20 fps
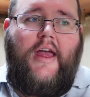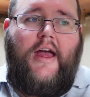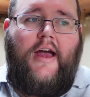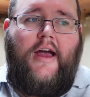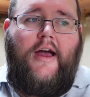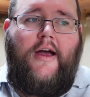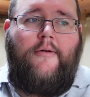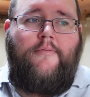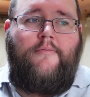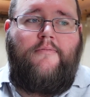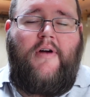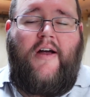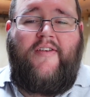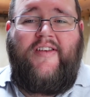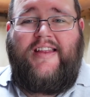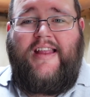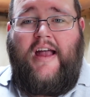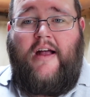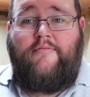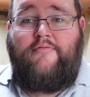I
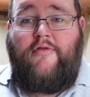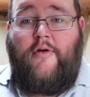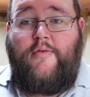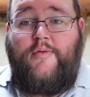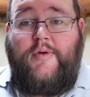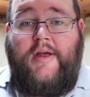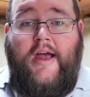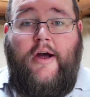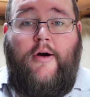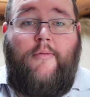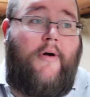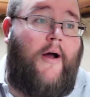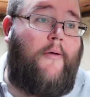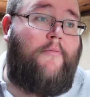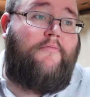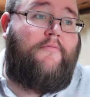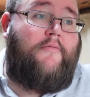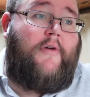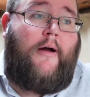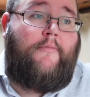think that would probably help.
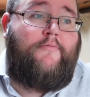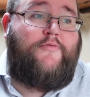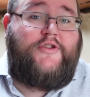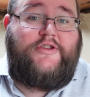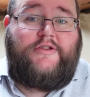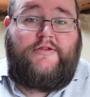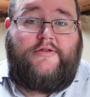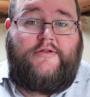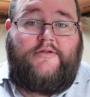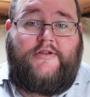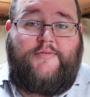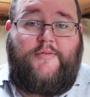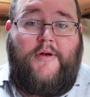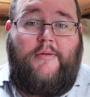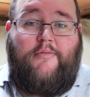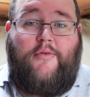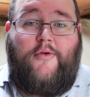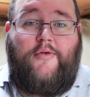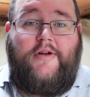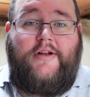I'm just
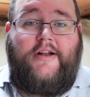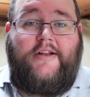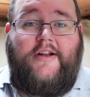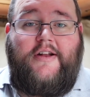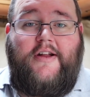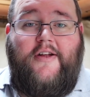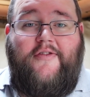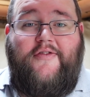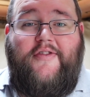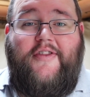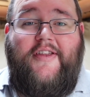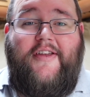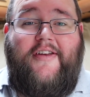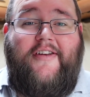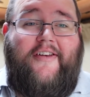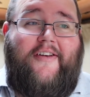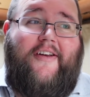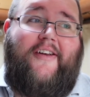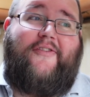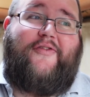spitballing. I don't know
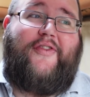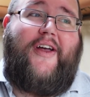if